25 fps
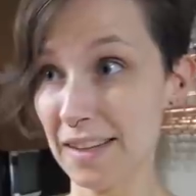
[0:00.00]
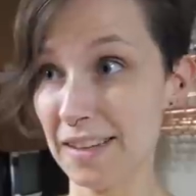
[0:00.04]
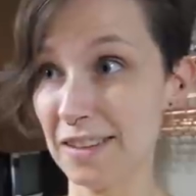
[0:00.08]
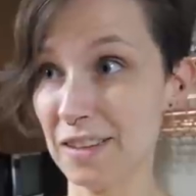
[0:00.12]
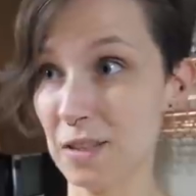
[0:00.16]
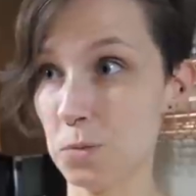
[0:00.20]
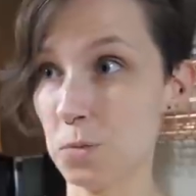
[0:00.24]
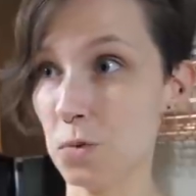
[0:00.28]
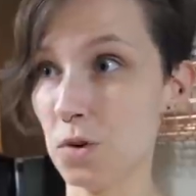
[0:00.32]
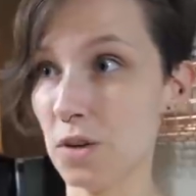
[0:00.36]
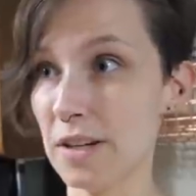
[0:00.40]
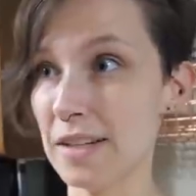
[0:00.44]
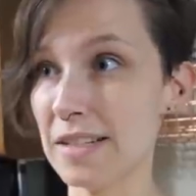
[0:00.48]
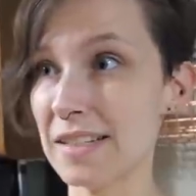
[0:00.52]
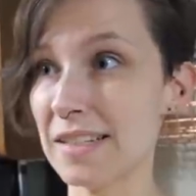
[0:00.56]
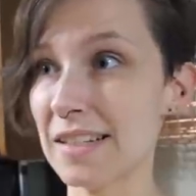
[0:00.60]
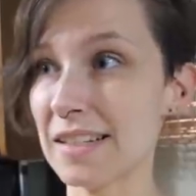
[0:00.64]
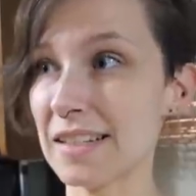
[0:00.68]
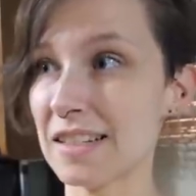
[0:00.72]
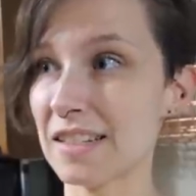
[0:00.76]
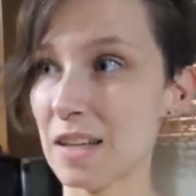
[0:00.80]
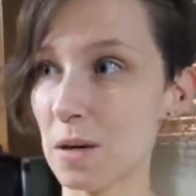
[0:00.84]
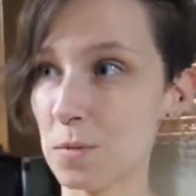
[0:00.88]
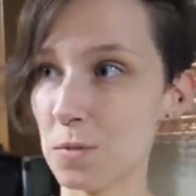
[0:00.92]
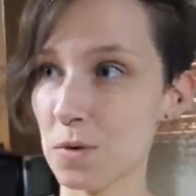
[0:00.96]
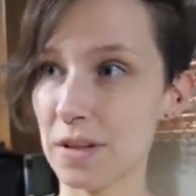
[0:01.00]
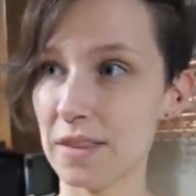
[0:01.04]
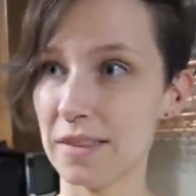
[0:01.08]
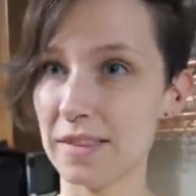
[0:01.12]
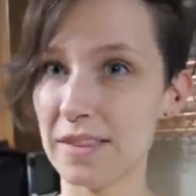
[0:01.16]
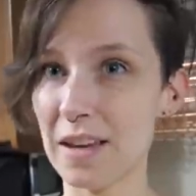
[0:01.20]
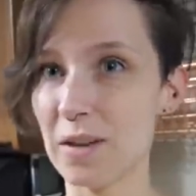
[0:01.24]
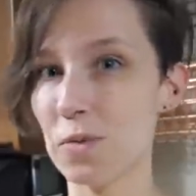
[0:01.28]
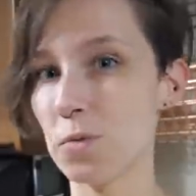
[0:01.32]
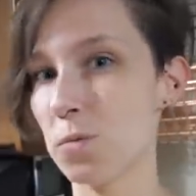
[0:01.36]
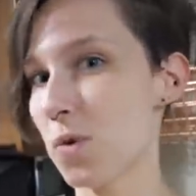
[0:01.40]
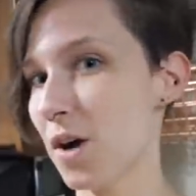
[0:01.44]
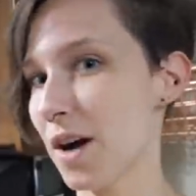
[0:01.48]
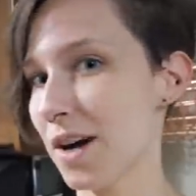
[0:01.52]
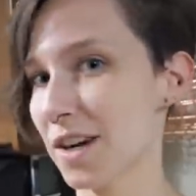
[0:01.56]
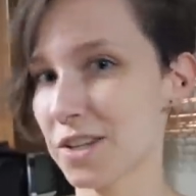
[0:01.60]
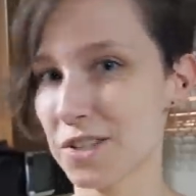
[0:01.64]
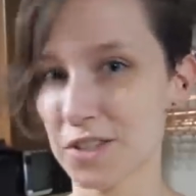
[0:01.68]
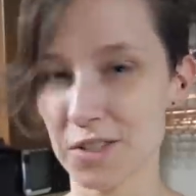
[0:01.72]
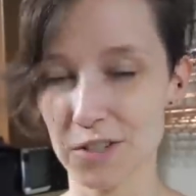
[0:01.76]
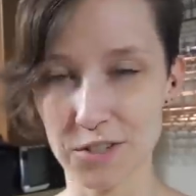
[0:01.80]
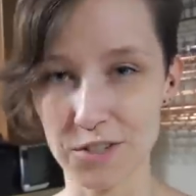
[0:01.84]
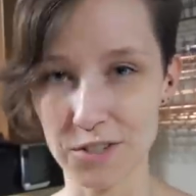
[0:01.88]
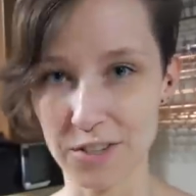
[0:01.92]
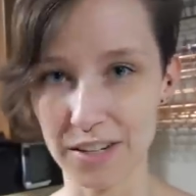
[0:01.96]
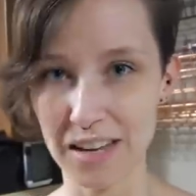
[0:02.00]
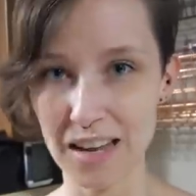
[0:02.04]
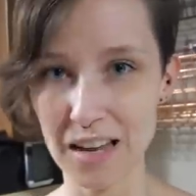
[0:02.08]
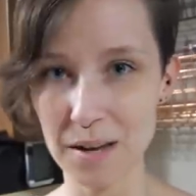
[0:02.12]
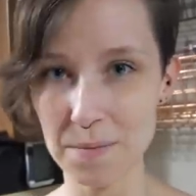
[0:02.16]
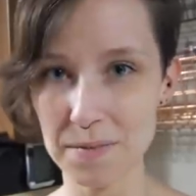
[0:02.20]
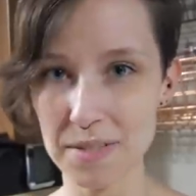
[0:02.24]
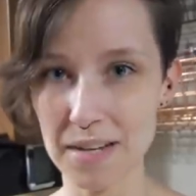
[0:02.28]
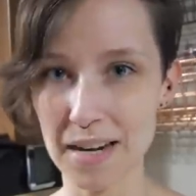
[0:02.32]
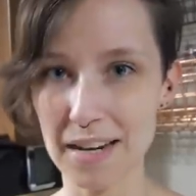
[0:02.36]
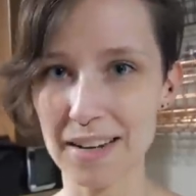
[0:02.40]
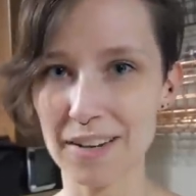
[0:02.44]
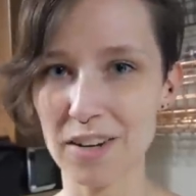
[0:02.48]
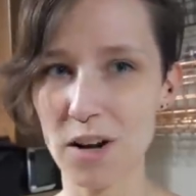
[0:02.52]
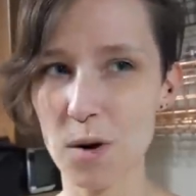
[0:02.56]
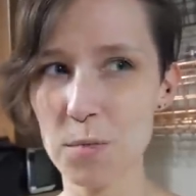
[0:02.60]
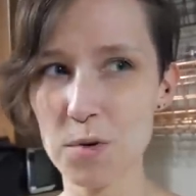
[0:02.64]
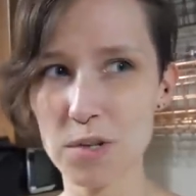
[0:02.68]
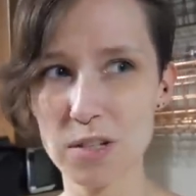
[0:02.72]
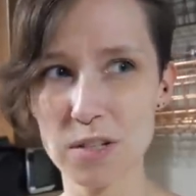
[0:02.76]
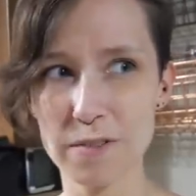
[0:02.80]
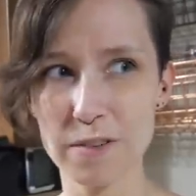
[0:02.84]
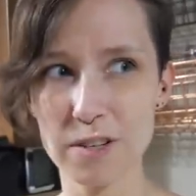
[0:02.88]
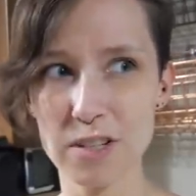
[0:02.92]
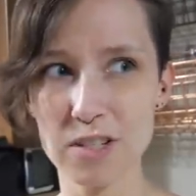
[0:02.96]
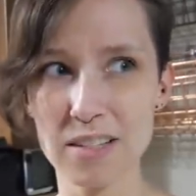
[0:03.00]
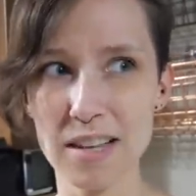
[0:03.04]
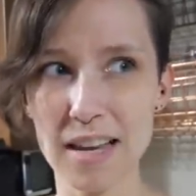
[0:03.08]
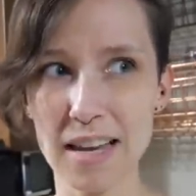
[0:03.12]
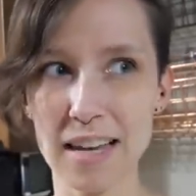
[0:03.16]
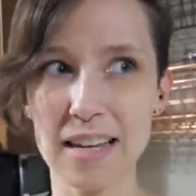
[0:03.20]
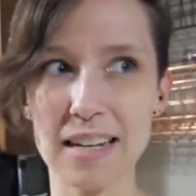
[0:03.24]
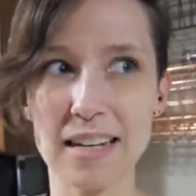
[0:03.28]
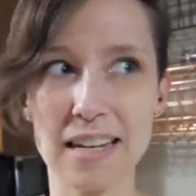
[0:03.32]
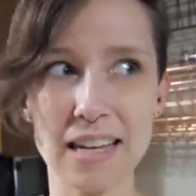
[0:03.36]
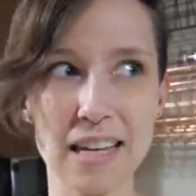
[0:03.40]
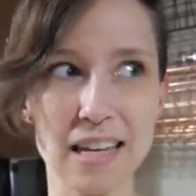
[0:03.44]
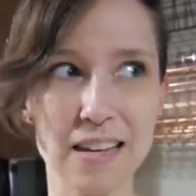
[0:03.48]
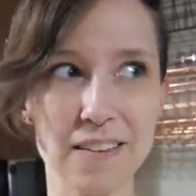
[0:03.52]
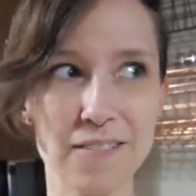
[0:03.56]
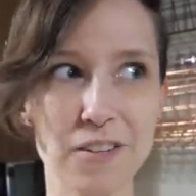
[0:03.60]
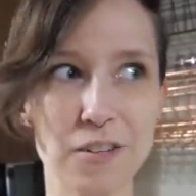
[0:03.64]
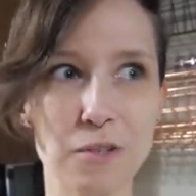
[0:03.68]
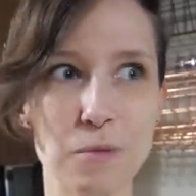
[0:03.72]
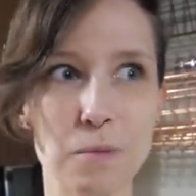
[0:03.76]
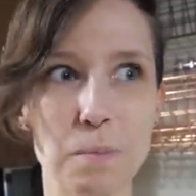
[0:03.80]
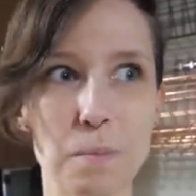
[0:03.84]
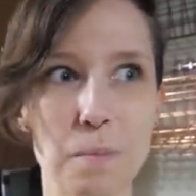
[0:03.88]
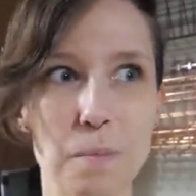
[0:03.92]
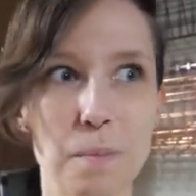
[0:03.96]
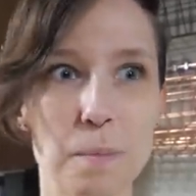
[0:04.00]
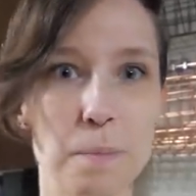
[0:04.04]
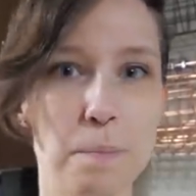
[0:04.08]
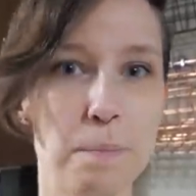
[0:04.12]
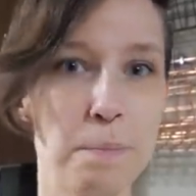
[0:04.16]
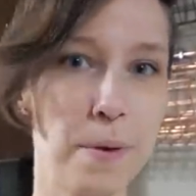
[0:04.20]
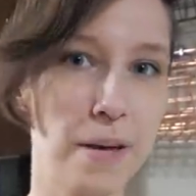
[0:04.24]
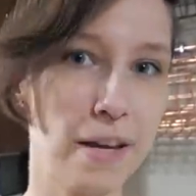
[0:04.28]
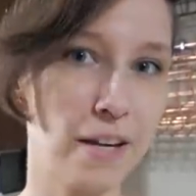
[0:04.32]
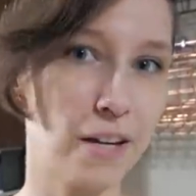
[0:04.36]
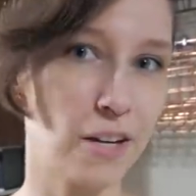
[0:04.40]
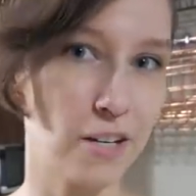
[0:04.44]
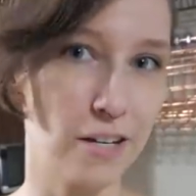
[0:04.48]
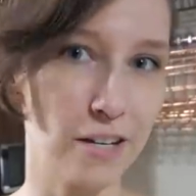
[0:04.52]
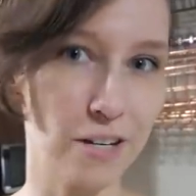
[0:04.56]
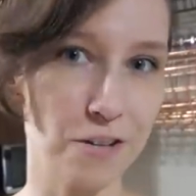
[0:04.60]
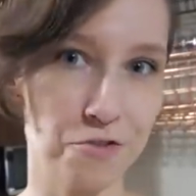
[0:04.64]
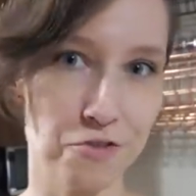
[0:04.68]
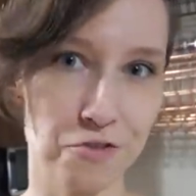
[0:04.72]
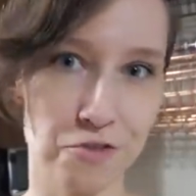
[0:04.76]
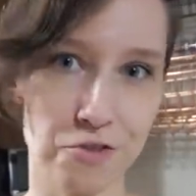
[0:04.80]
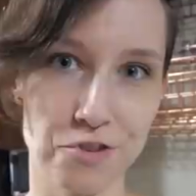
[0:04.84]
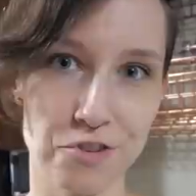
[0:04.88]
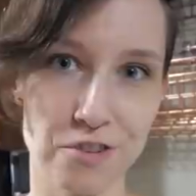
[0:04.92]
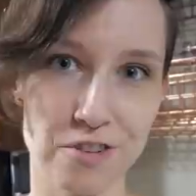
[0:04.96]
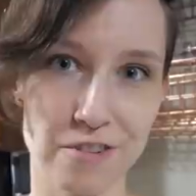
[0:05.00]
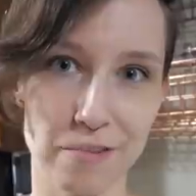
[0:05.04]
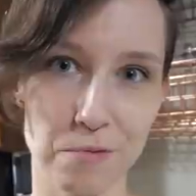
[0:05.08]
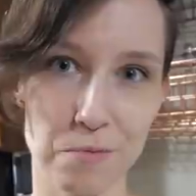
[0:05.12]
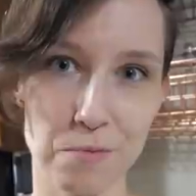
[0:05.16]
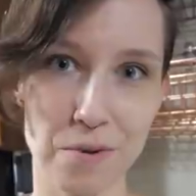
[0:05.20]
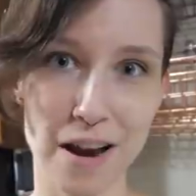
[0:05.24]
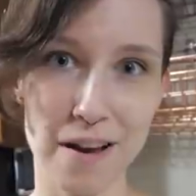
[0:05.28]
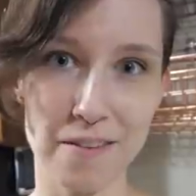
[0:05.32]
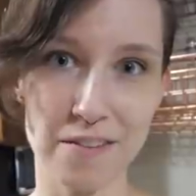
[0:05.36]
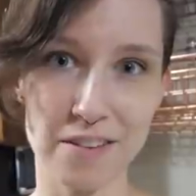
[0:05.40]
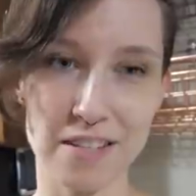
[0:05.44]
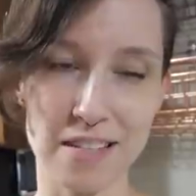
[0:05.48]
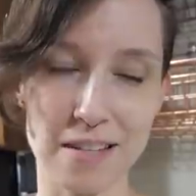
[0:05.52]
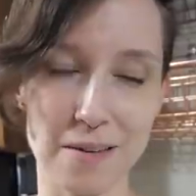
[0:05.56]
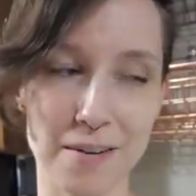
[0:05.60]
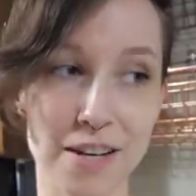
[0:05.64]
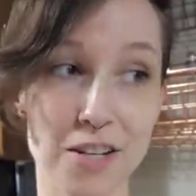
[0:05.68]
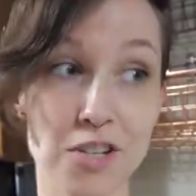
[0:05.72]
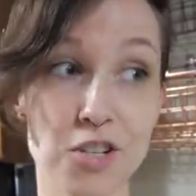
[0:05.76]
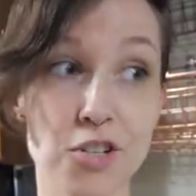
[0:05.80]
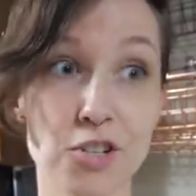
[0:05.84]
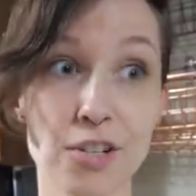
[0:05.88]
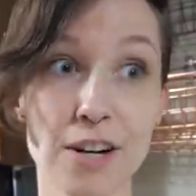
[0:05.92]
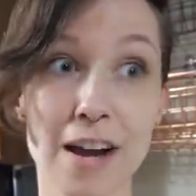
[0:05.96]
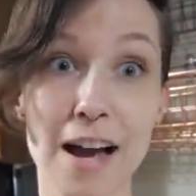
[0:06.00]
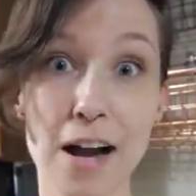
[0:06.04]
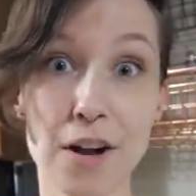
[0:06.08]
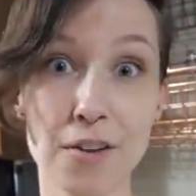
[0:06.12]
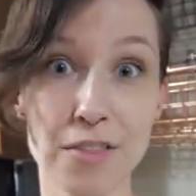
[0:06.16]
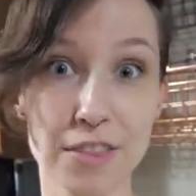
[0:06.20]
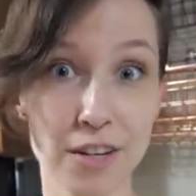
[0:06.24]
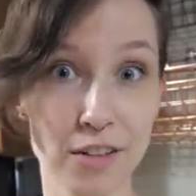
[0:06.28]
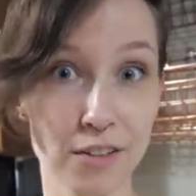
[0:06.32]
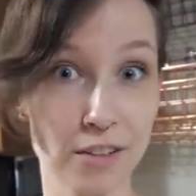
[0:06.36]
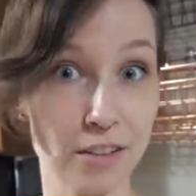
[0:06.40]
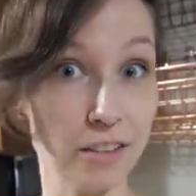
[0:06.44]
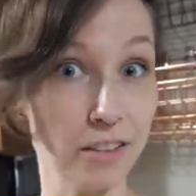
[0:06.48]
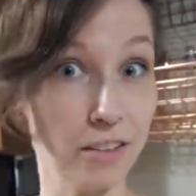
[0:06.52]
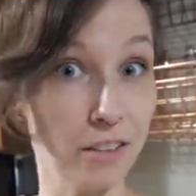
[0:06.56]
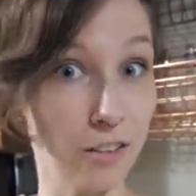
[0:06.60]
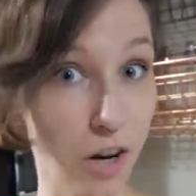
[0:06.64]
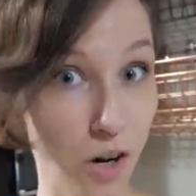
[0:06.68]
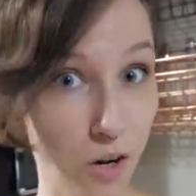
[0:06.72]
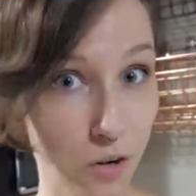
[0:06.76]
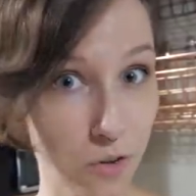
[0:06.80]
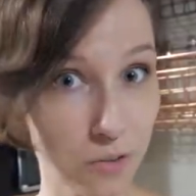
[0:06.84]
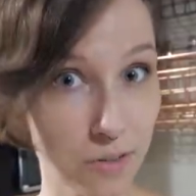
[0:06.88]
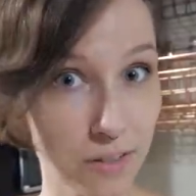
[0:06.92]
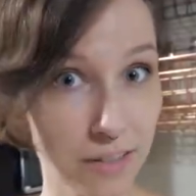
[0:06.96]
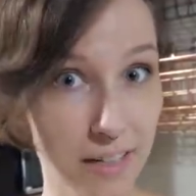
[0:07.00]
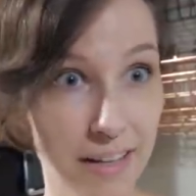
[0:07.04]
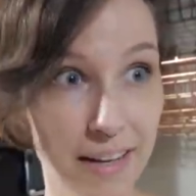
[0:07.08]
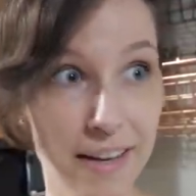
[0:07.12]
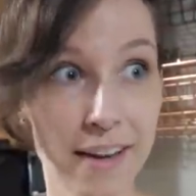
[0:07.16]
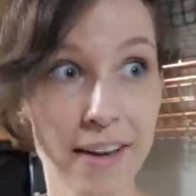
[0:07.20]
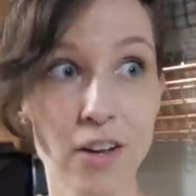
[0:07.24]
in the woods and someone then walks through your campsite, it almost feels like an even bigger intrusion of privacy because you're out there alone,